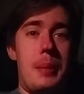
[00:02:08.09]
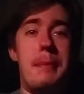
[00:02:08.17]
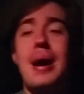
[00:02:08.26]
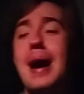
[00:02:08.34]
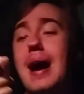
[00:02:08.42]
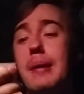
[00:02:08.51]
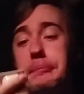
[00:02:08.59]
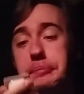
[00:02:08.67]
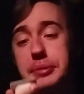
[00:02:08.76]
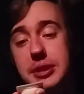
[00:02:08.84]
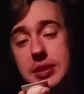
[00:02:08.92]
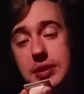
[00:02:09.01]

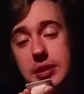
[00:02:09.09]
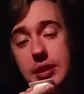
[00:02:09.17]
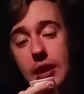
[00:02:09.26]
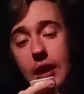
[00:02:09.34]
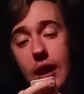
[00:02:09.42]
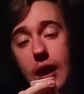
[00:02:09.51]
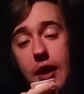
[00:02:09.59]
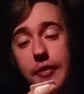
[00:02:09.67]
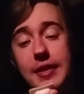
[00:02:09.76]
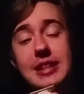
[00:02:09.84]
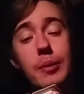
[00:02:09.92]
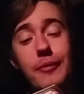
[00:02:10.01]
Perhaps.
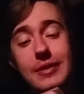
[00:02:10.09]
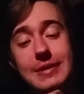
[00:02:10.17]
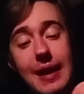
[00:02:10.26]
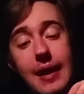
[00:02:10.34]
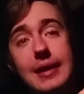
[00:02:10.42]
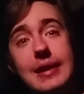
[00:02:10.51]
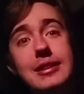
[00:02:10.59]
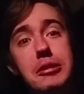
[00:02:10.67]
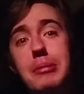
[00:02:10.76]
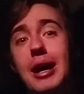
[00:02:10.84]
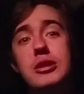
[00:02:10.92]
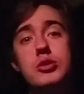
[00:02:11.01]
These come with a tangy
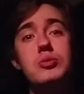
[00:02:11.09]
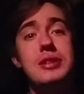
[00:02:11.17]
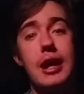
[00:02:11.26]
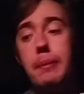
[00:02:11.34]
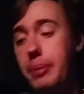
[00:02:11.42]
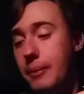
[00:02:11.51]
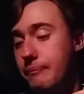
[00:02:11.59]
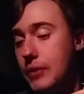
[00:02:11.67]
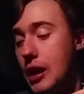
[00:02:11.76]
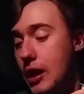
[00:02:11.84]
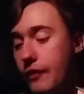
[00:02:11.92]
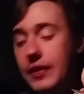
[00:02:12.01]
tomato dip.
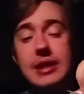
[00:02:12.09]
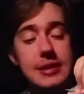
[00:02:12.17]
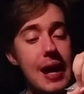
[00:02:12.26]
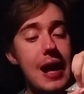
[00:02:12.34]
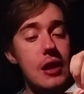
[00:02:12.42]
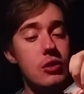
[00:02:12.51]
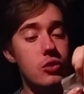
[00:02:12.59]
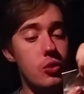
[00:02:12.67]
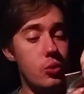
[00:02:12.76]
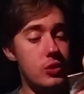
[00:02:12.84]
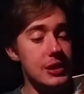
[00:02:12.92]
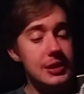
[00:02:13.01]
These aren't
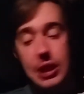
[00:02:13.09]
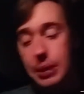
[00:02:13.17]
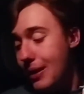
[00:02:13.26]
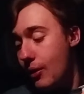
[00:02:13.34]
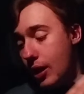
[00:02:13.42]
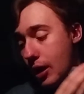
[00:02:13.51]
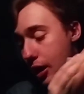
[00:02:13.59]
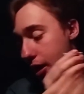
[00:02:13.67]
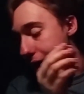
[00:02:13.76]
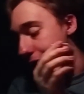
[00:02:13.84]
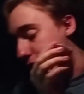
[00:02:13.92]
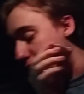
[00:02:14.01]
new. These come
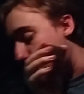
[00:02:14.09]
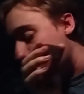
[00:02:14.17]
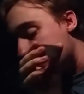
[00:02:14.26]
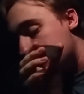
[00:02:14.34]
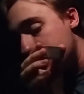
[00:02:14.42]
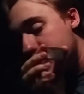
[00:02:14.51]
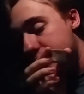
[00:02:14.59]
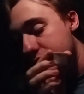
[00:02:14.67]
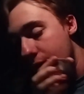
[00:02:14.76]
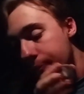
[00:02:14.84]
out every Christmas,